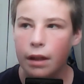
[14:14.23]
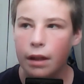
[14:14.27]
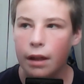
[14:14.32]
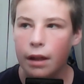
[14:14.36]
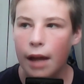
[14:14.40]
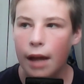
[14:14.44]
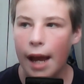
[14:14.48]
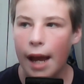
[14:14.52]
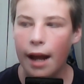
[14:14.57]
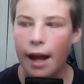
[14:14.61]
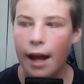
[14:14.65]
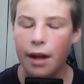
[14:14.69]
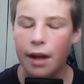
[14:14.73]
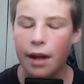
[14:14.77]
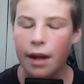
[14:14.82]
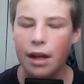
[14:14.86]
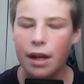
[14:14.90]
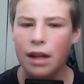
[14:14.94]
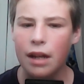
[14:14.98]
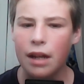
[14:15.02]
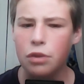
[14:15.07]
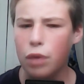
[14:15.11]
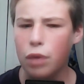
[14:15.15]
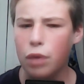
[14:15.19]

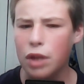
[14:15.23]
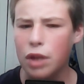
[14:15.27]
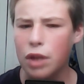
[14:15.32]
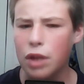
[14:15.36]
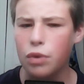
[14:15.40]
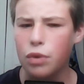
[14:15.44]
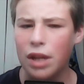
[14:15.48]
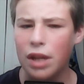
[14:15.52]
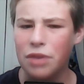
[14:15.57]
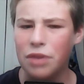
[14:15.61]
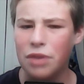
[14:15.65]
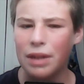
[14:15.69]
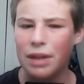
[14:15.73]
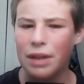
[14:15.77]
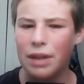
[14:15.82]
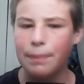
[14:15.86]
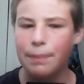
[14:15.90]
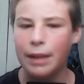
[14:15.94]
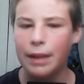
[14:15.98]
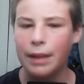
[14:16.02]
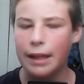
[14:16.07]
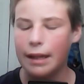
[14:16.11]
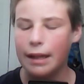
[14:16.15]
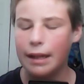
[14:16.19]
a 2023
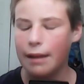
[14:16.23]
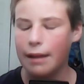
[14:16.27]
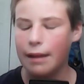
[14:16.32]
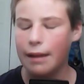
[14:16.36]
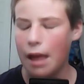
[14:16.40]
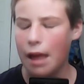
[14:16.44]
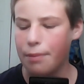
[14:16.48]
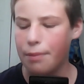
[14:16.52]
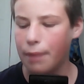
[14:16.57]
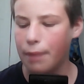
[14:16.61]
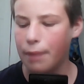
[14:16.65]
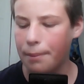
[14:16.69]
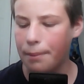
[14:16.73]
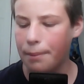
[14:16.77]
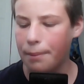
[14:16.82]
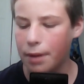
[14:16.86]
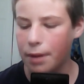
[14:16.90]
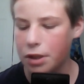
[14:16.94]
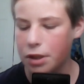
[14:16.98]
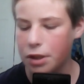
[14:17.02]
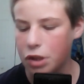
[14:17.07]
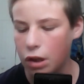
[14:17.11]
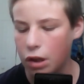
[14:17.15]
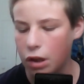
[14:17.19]
pick, I'm pretty
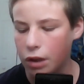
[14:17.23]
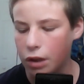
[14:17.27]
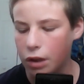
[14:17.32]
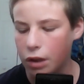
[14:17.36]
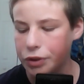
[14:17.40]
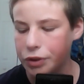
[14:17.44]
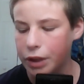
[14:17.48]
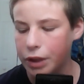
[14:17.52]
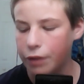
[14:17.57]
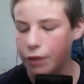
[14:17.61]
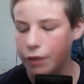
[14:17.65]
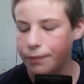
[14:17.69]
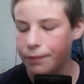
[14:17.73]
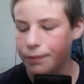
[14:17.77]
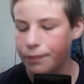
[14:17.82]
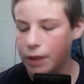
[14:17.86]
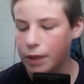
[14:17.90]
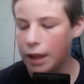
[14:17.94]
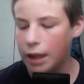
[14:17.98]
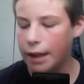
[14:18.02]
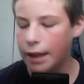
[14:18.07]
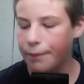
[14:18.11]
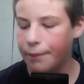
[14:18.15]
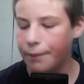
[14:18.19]
sure also.
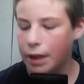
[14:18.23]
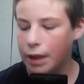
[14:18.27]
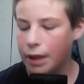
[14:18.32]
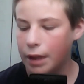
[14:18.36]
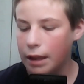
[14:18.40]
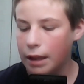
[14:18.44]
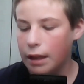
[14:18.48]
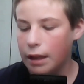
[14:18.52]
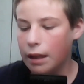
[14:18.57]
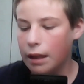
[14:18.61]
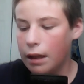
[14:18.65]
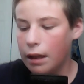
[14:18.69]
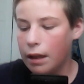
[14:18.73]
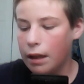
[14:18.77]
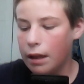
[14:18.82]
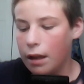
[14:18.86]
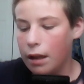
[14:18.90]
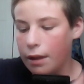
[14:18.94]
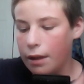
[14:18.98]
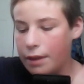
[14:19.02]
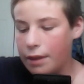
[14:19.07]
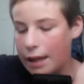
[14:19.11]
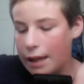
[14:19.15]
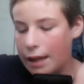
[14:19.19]

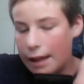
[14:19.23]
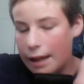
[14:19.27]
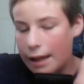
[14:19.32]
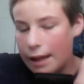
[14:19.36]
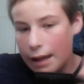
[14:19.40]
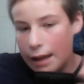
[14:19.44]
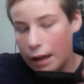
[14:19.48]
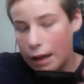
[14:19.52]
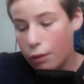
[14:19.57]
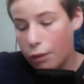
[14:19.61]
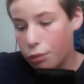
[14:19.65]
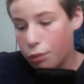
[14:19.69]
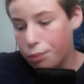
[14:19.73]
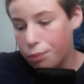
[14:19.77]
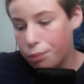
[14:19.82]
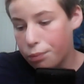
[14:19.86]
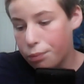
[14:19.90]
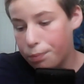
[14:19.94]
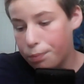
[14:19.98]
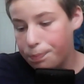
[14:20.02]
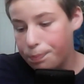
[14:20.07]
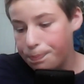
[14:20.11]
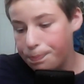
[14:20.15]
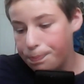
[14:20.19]
The
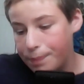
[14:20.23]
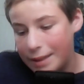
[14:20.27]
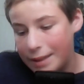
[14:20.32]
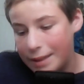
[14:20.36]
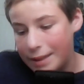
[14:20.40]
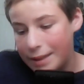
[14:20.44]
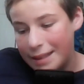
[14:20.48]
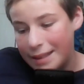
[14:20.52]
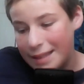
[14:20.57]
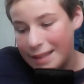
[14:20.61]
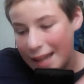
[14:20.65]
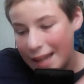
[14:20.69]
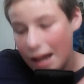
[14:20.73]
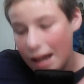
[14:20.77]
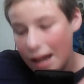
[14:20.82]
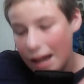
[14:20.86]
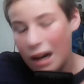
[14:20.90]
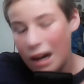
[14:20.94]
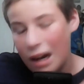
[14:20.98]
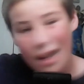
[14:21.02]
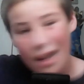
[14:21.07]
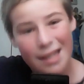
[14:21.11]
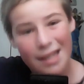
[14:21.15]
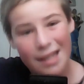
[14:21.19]

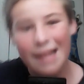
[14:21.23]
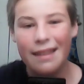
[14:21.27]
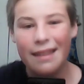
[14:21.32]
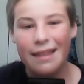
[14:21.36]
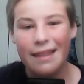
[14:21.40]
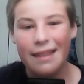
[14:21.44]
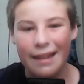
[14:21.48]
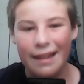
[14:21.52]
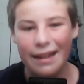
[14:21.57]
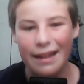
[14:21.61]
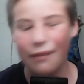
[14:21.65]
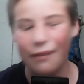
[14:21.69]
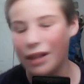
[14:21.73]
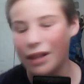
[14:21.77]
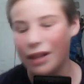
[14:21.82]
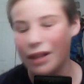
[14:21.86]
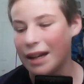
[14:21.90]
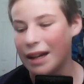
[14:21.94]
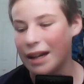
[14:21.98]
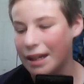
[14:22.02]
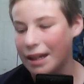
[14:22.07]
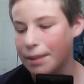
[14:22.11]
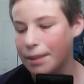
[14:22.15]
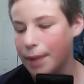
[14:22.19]
Seahawks, I think, definitely
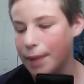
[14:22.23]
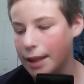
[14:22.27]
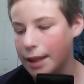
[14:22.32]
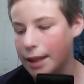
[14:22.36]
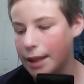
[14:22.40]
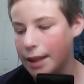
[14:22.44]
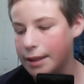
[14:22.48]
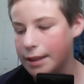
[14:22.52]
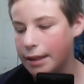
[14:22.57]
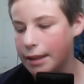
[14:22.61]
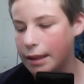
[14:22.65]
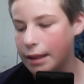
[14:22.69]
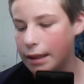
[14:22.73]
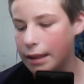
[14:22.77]
got the best.